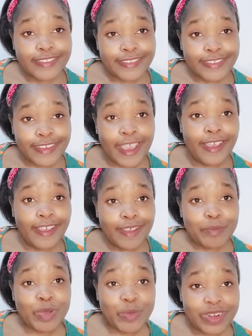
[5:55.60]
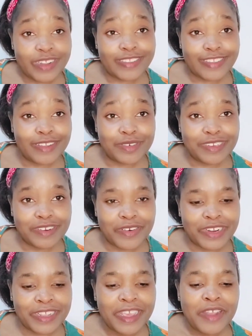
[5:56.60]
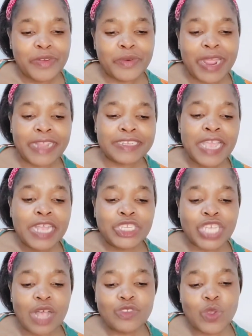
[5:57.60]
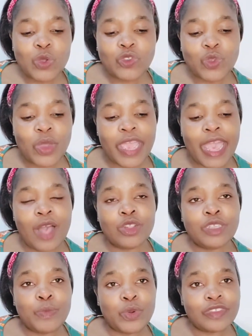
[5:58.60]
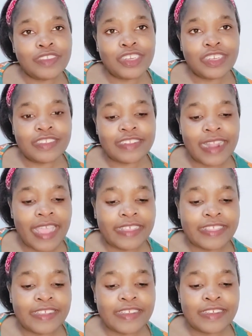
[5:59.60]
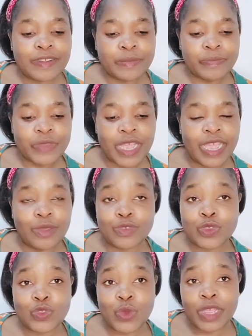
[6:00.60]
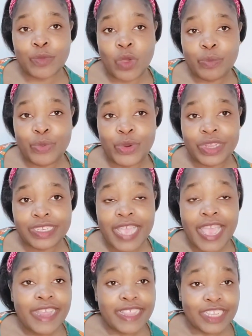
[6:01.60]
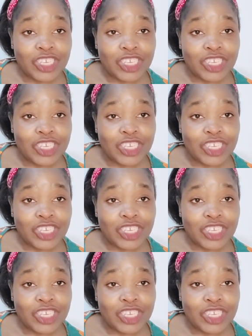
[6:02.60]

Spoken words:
Yeah, permanent secretary, right? Charles also held positions like he was also at one point the